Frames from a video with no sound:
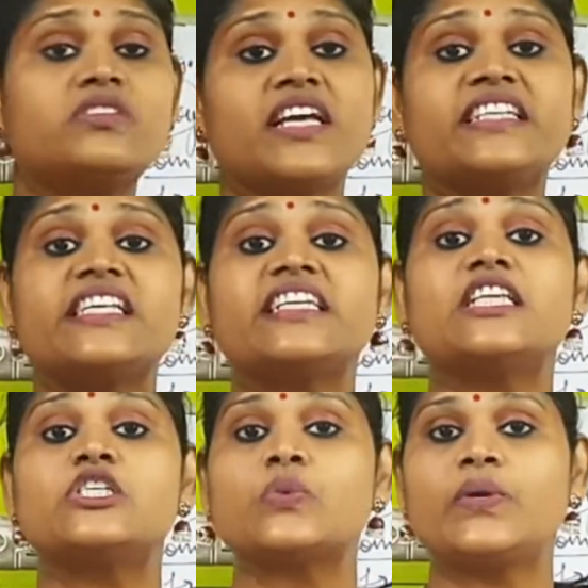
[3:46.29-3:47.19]
chasing the
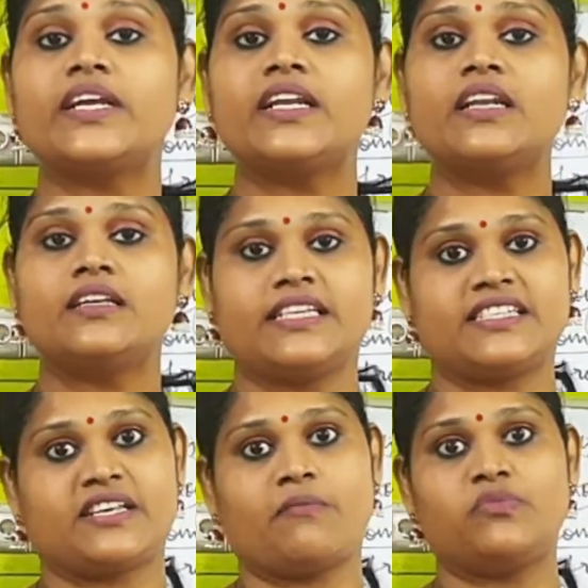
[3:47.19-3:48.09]
squirrel? The
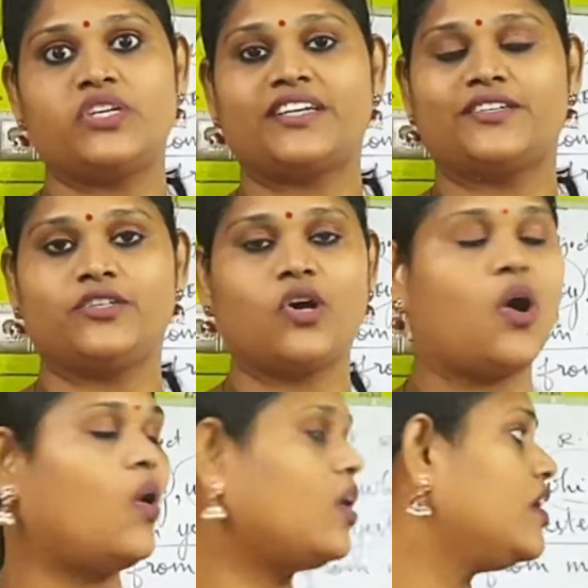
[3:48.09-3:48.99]
subject,
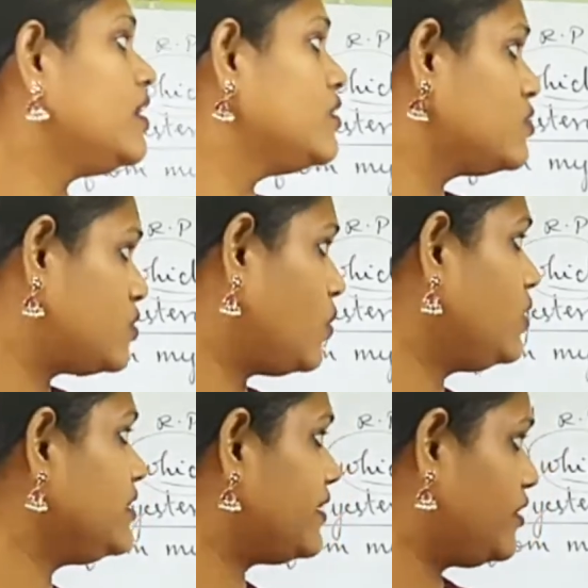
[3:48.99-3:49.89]
dog. So
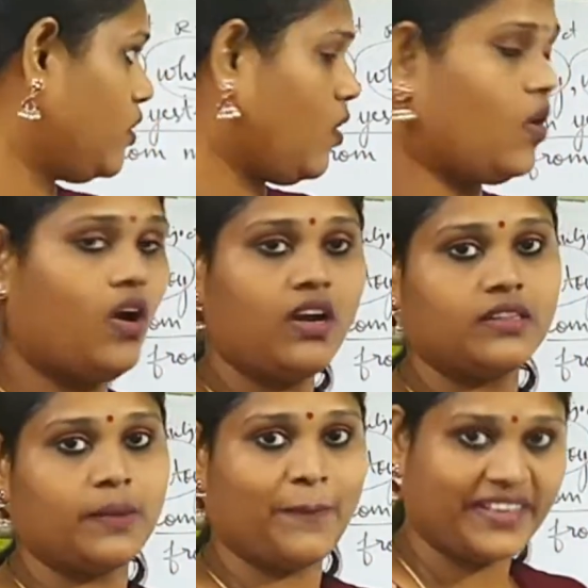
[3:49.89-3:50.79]
the dog,
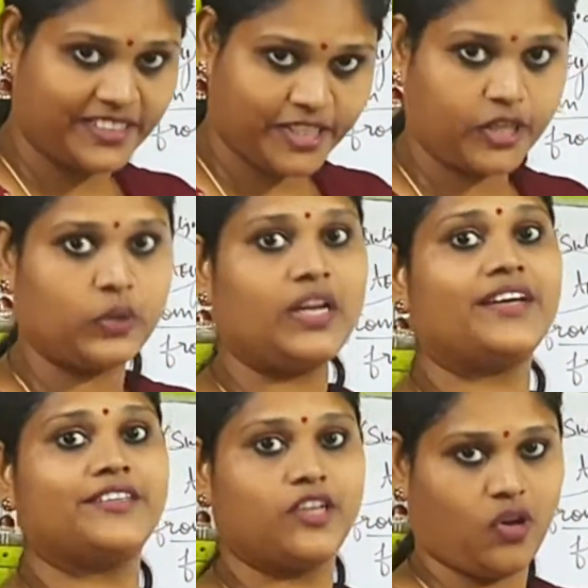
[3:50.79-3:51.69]
the particular
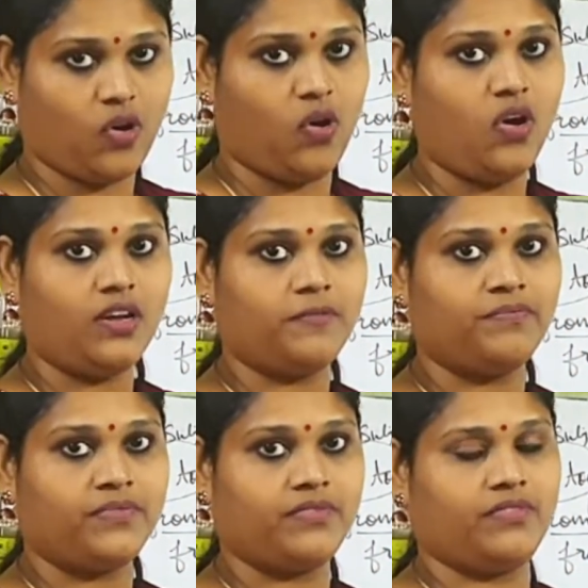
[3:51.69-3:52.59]
dog.
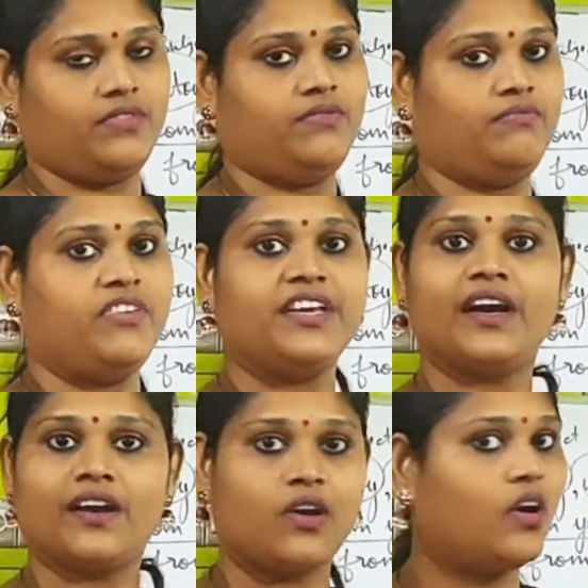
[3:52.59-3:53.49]
We
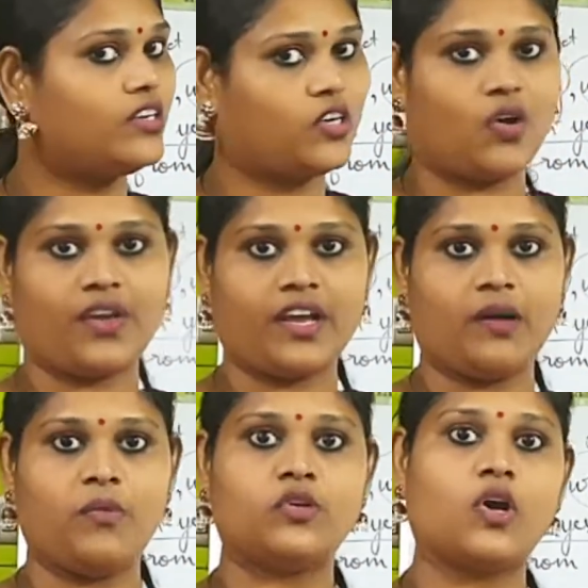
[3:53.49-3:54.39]
are not talking
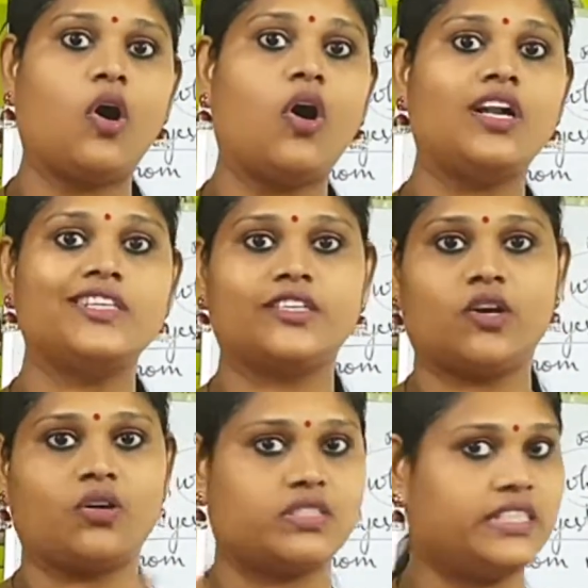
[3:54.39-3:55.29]
about all the
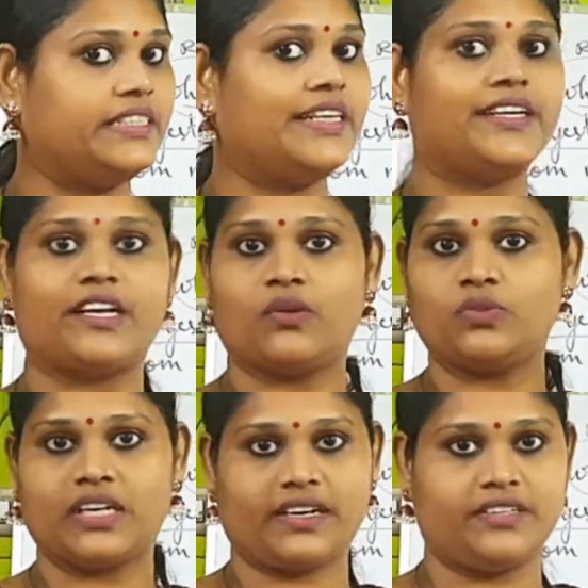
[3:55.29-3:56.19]
dogs in and around
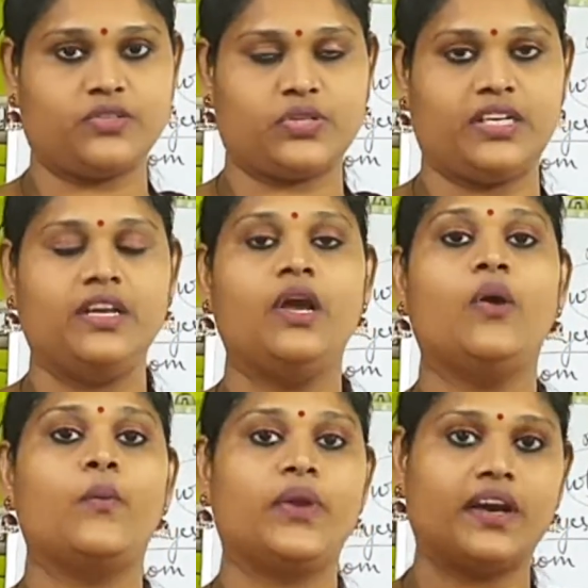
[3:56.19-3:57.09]
the country.
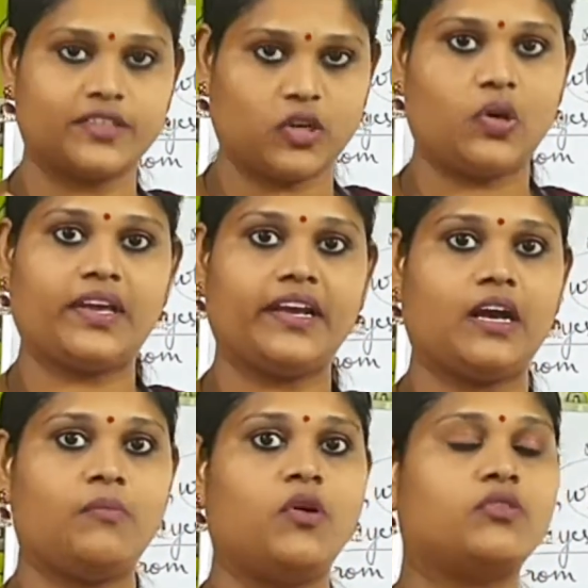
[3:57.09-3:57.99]
We are talking
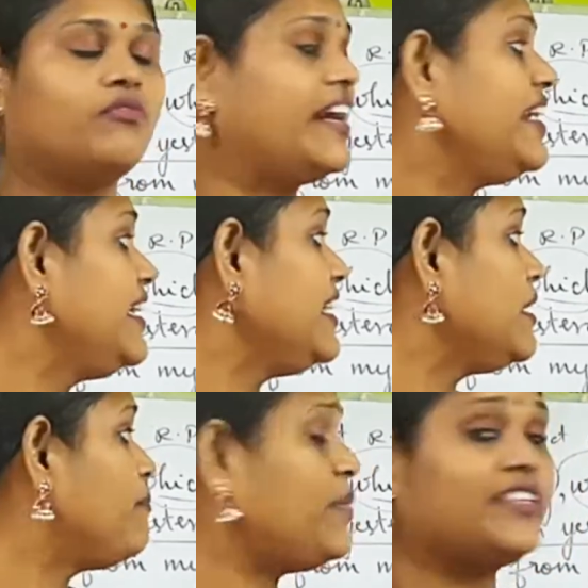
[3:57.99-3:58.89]
about only the
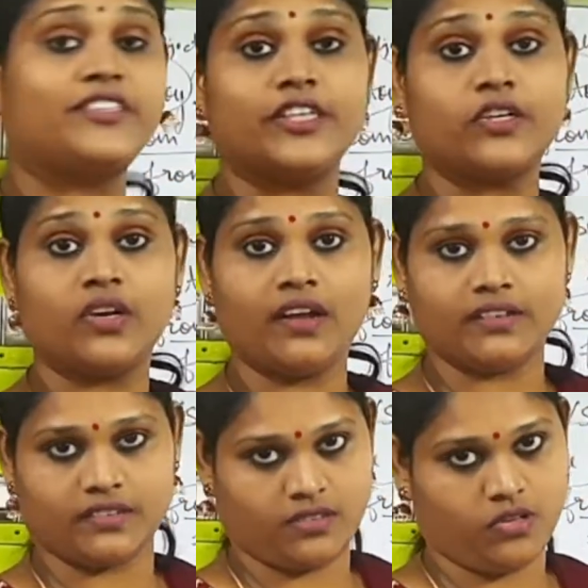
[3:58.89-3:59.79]
particular
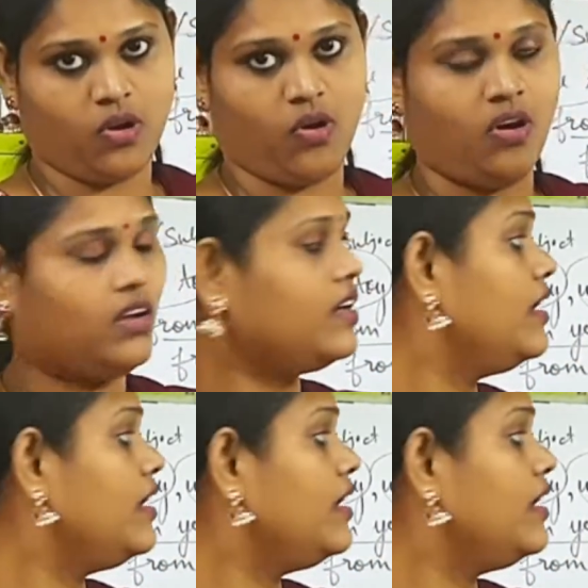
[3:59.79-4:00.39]
dog